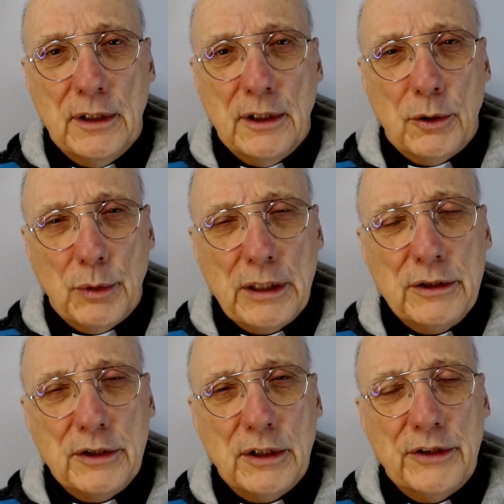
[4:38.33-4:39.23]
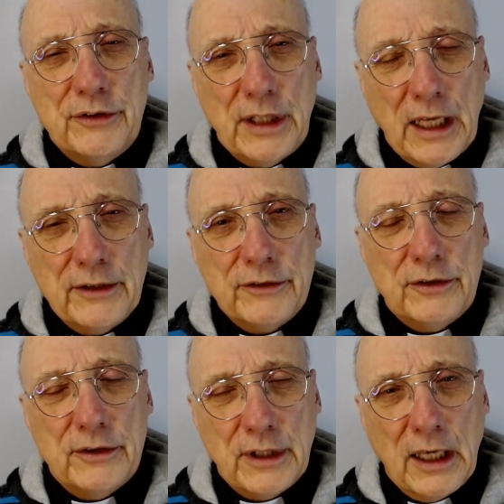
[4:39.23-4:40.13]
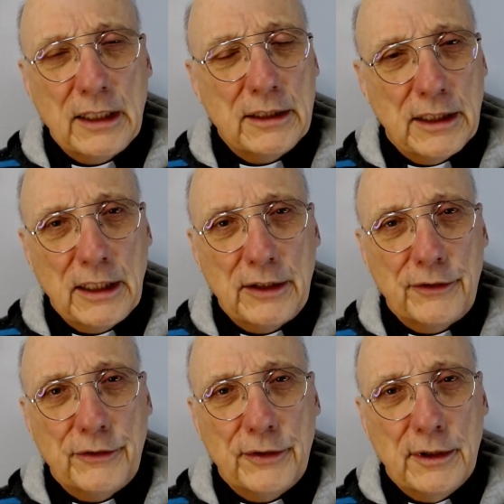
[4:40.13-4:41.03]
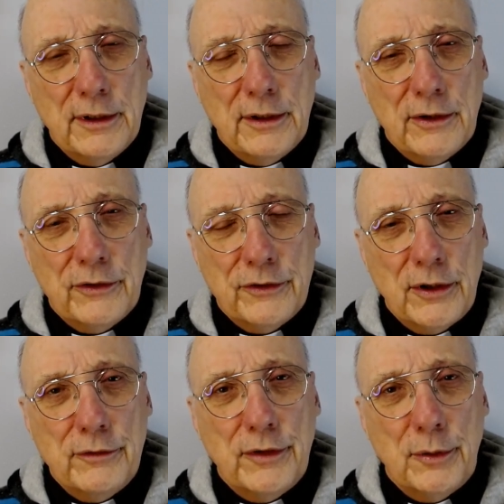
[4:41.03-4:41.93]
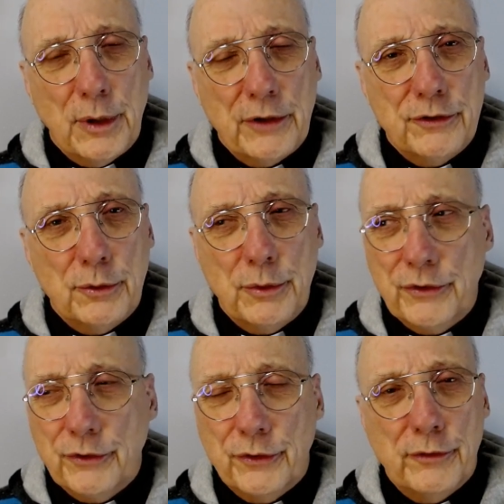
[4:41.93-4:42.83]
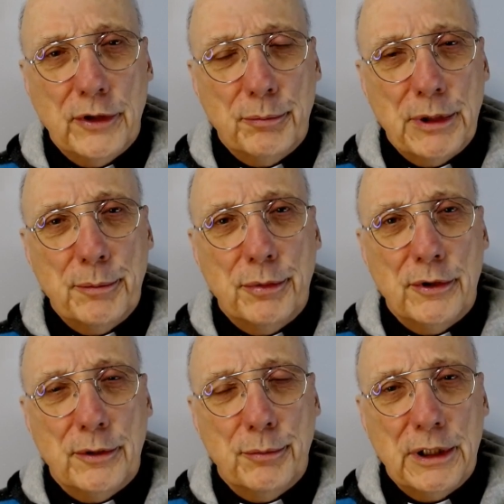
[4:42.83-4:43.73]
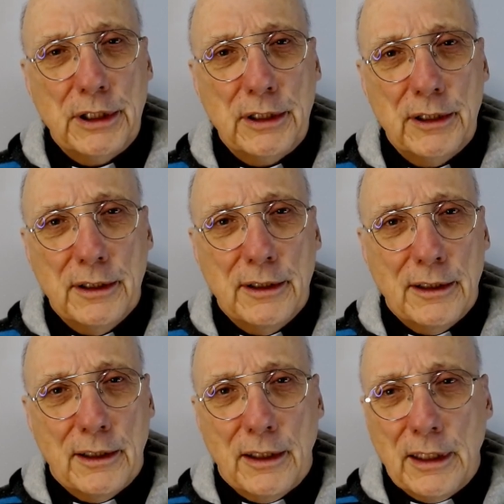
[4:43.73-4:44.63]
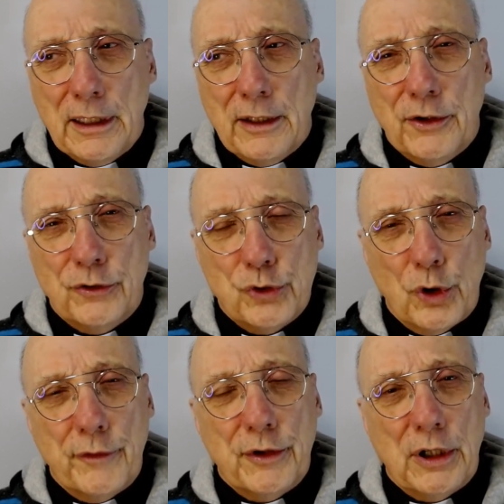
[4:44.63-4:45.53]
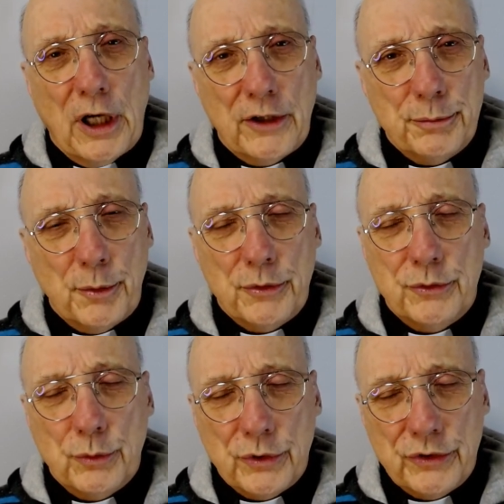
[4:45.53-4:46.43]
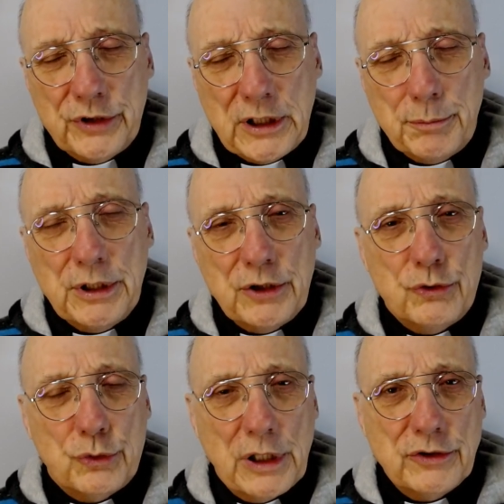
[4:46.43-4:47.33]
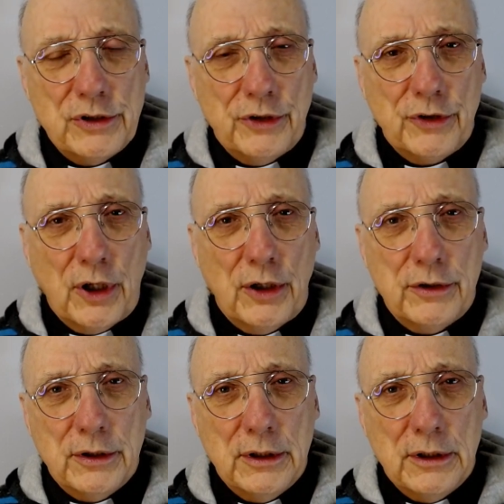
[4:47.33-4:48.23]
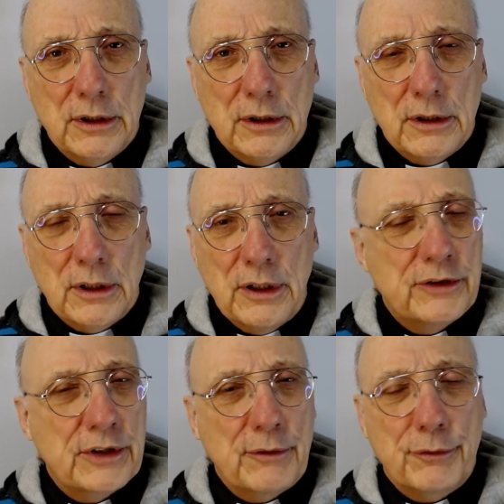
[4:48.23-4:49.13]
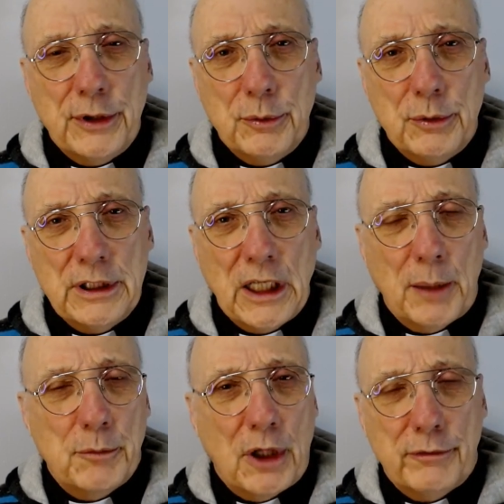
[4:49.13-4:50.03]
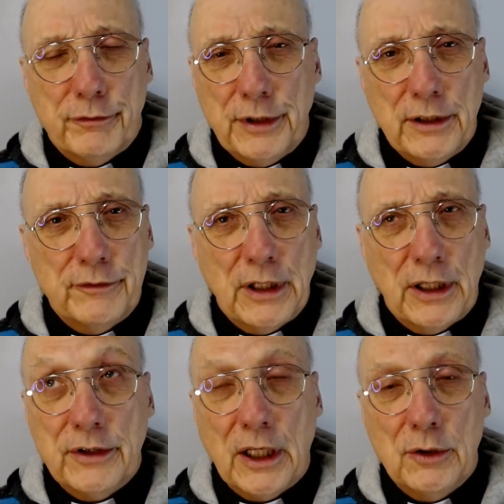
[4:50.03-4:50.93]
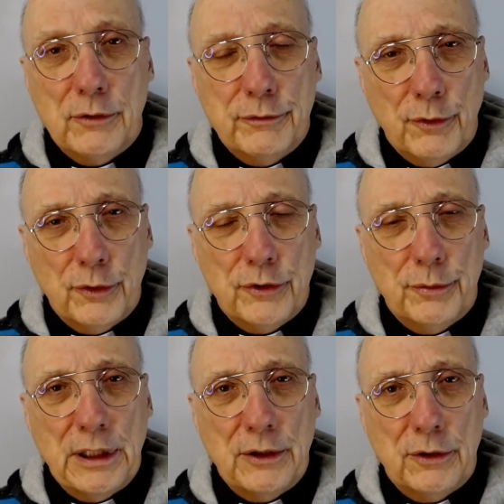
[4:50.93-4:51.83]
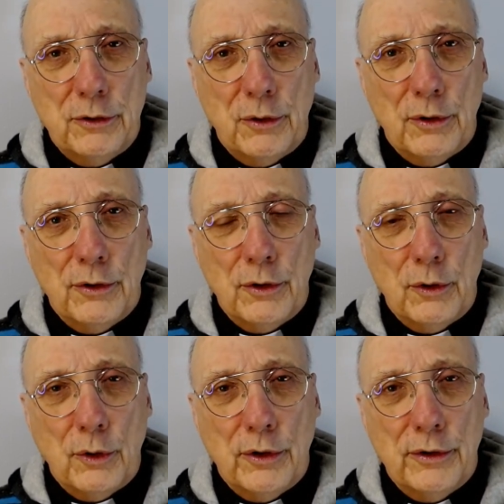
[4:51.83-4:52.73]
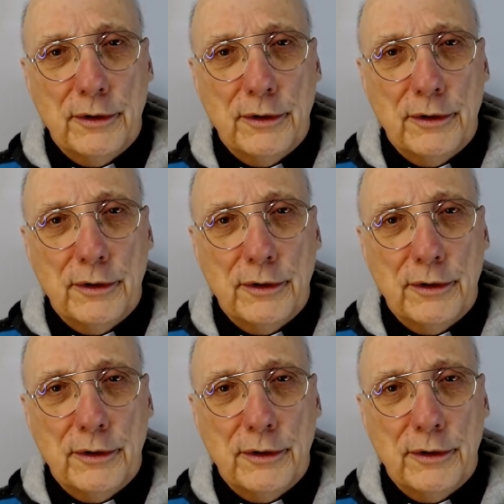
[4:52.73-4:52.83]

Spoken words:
right until his last dying days, Silva Russell was serving people and bringing the joy of the gospel, which was deeply entrenched in his heart. He said frequently, I'm not afraid of death. I look forward to meeting the Lord.